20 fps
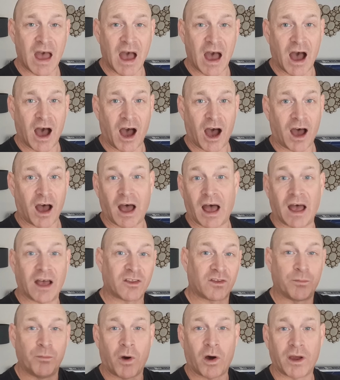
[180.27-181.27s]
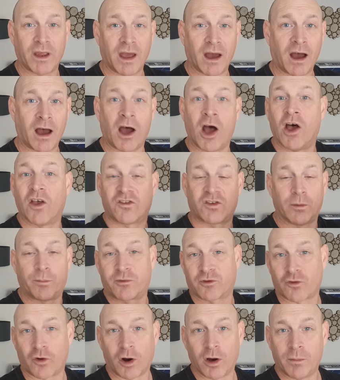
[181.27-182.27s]
As my
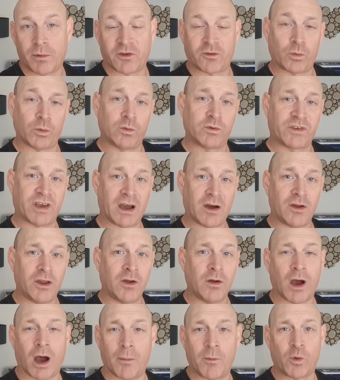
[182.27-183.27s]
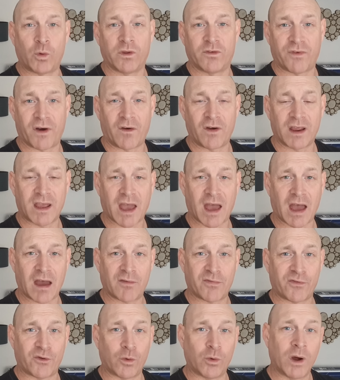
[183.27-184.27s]
subscribers will tell you, I'm always very
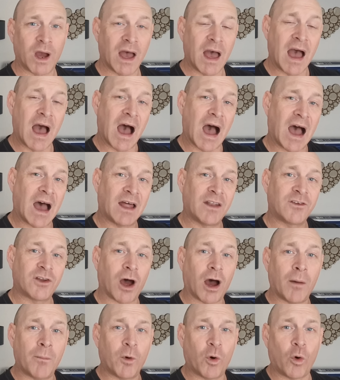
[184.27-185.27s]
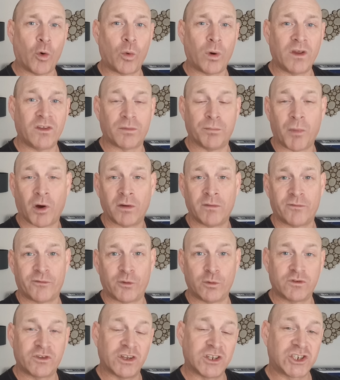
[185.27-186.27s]
careful, and I'm always mindful
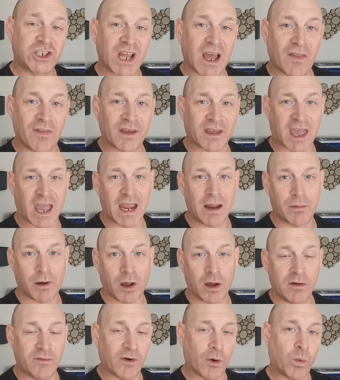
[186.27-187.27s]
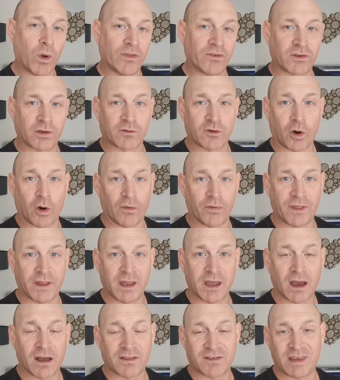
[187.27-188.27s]
to check the cable over once I've got the
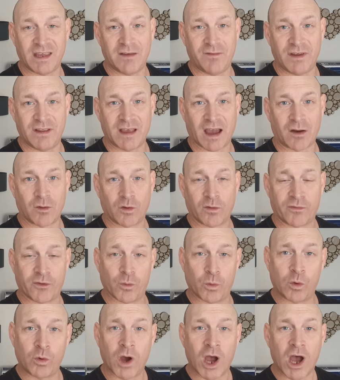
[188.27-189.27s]
TV down off the wall,